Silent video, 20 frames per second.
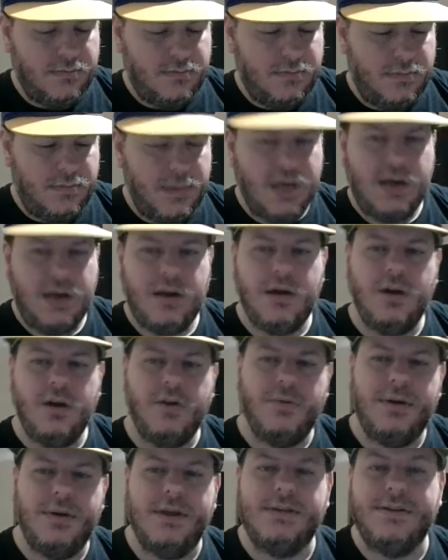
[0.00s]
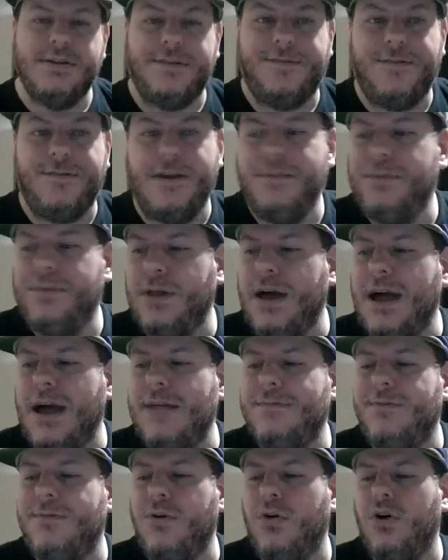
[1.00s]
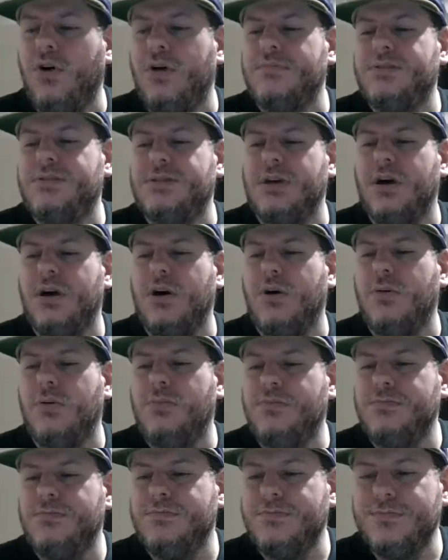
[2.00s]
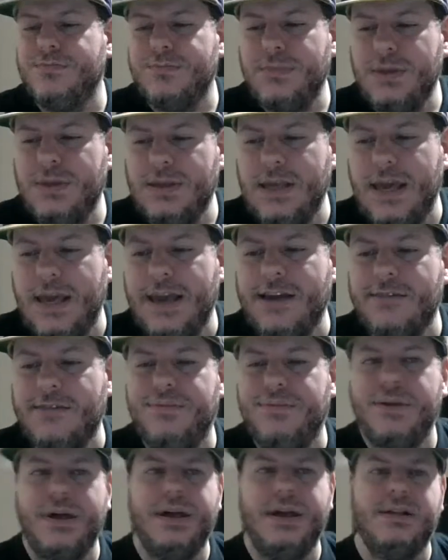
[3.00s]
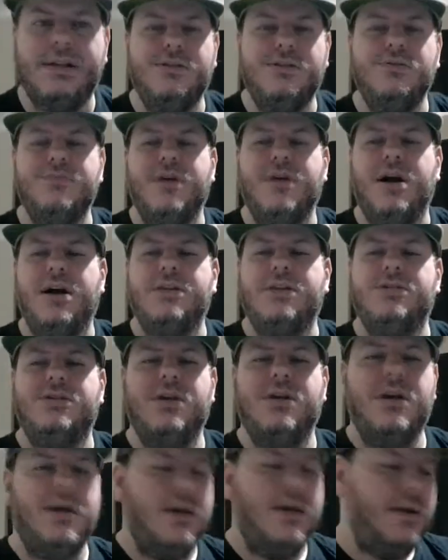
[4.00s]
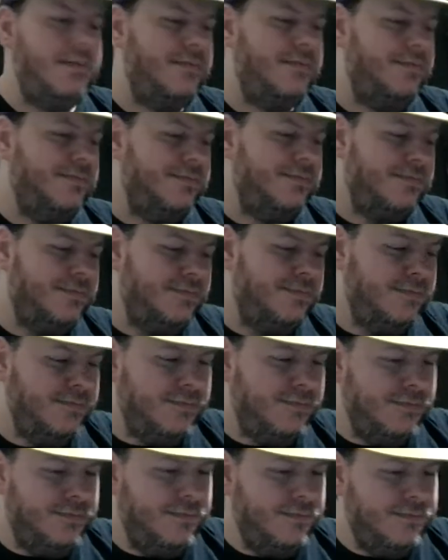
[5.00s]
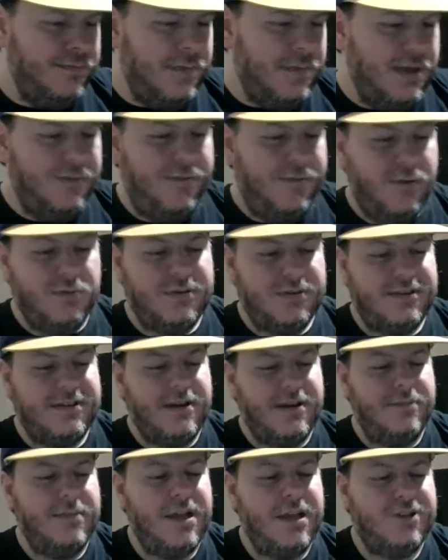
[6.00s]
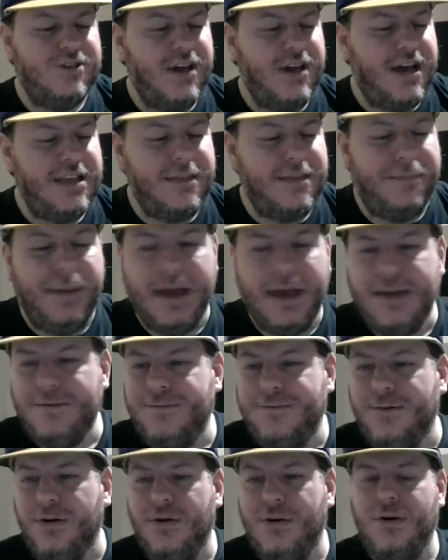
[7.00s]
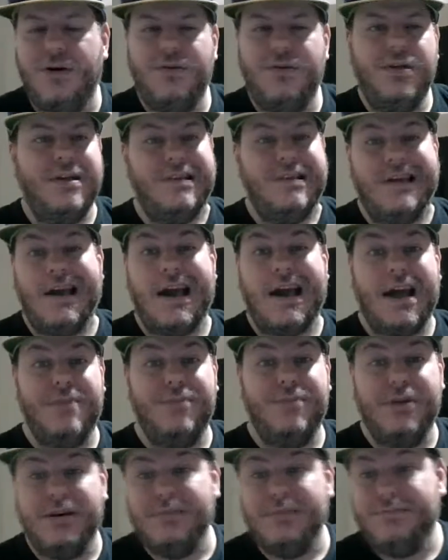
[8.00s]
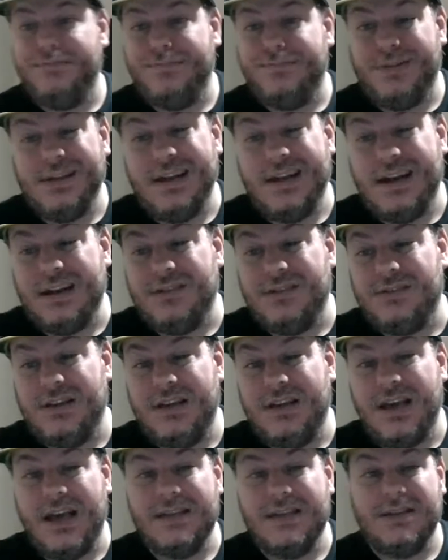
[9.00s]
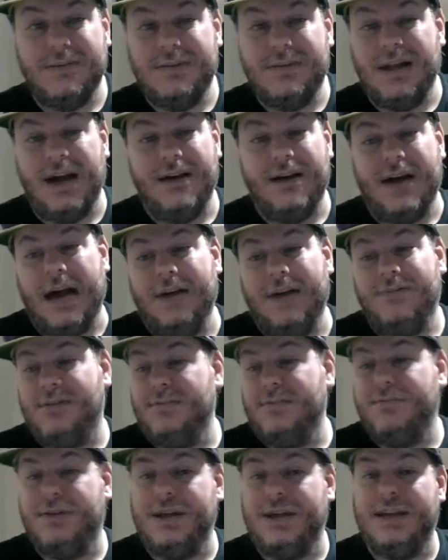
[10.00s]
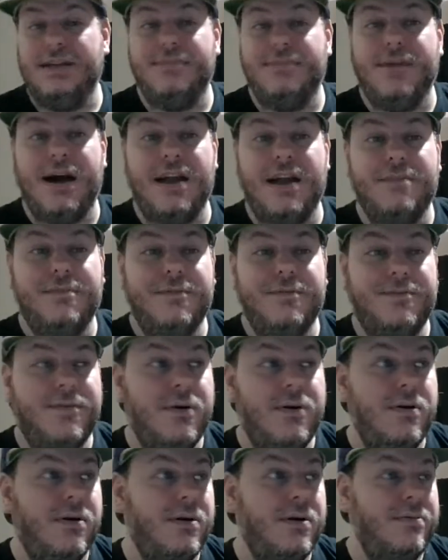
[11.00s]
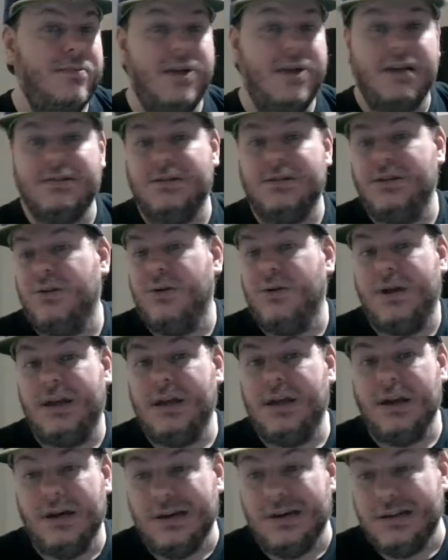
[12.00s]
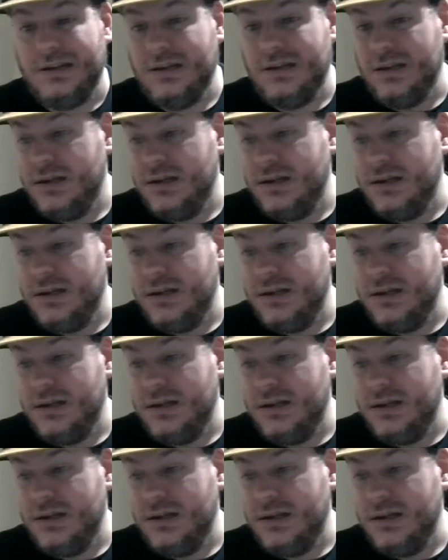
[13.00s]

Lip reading: You know, but it's a free platform, so can't complain too much. If it was something that you had to pay for, then yeah, I'd be complaining out the ass. I mean, I've complained about it before. Doesn't do any good.